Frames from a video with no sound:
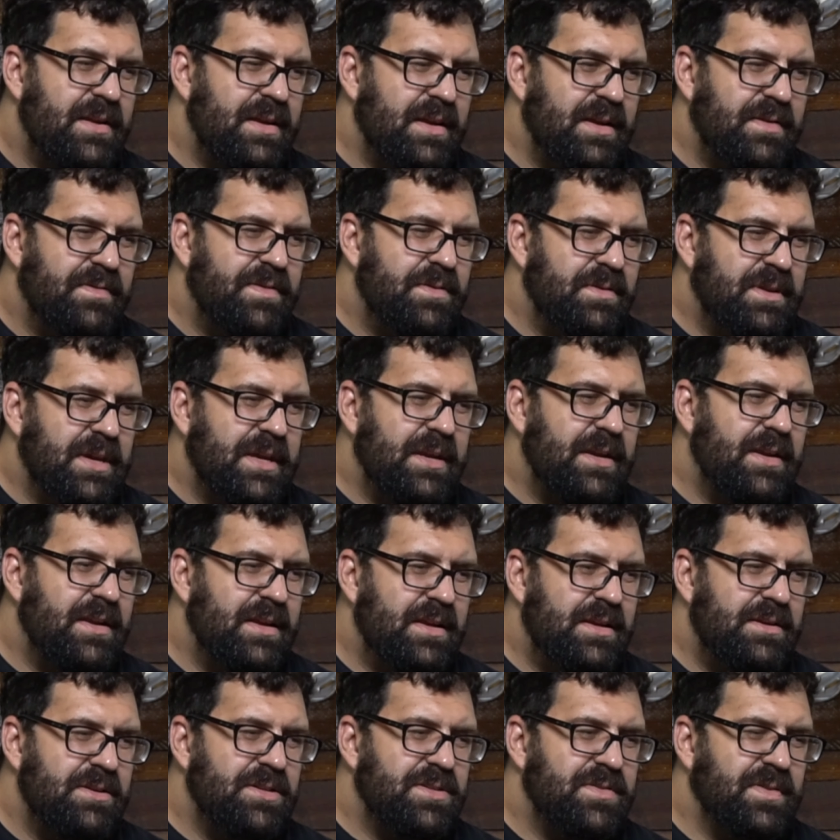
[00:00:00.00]
if you get any
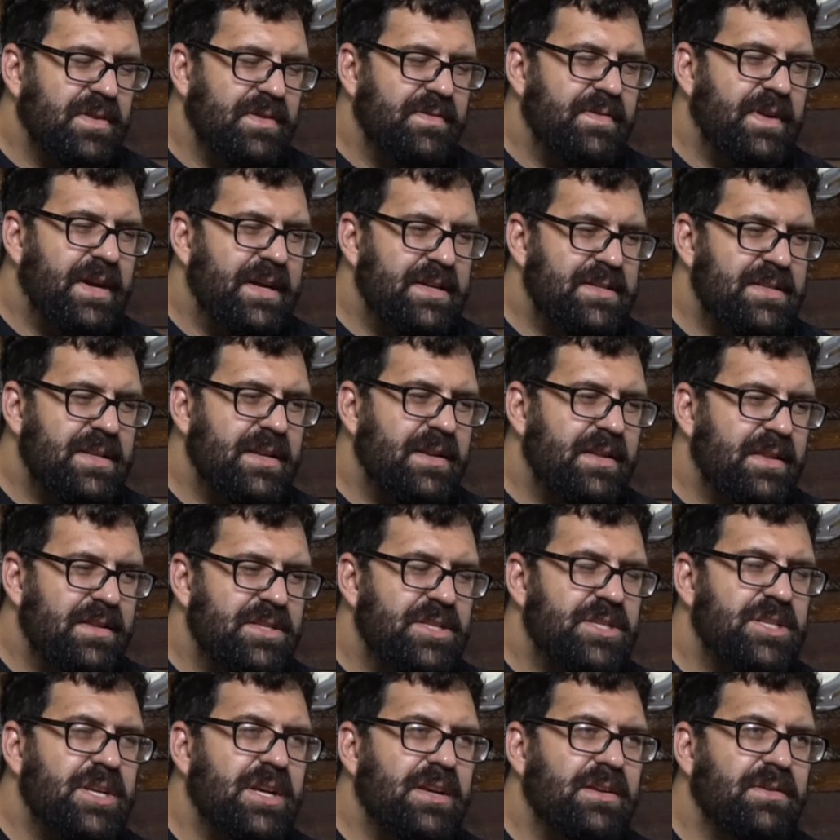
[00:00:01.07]
useful advice out of this
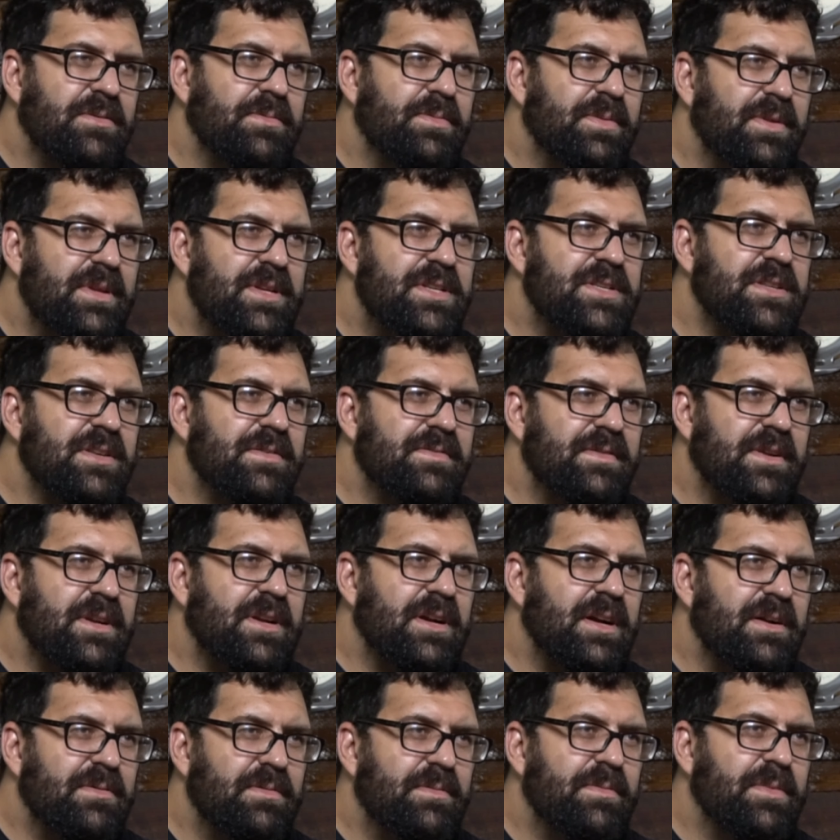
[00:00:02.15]
channel, please leave a
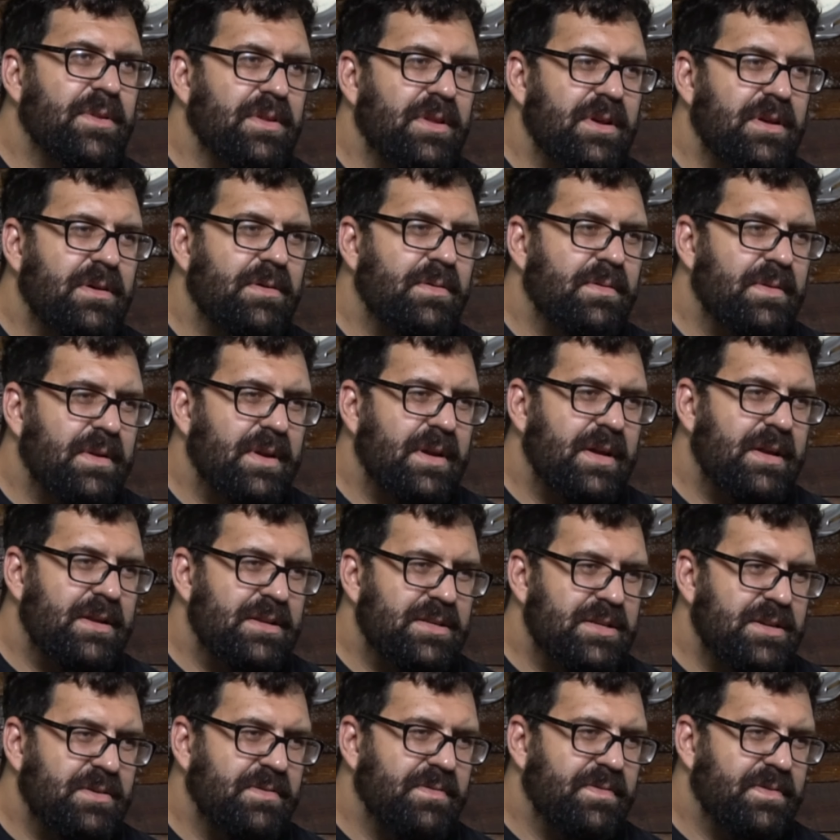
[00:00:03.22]
comment below. And
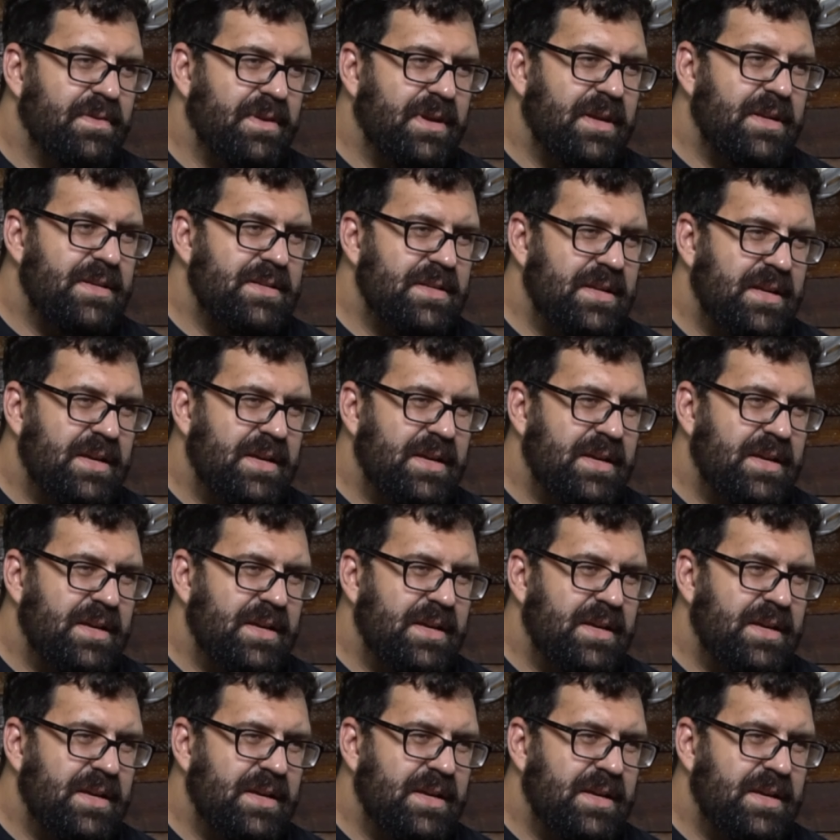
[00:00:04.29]
don't forget to